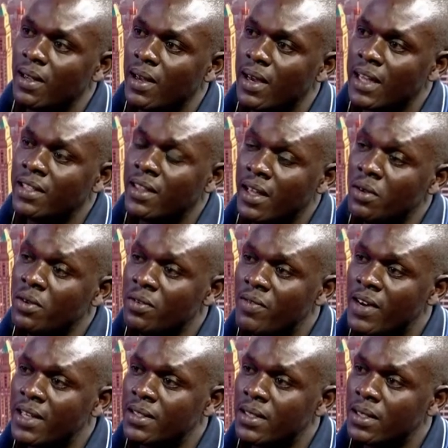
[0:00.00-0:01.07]
Ukiwa student. The
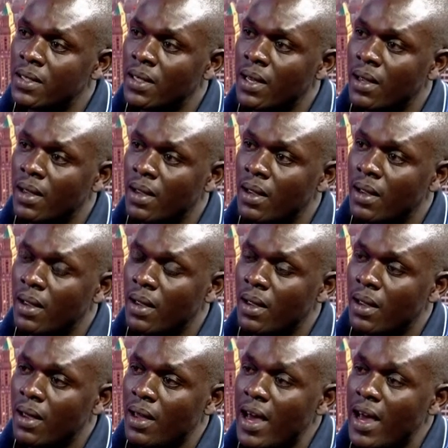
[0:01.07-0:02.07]
university. But you didn't know.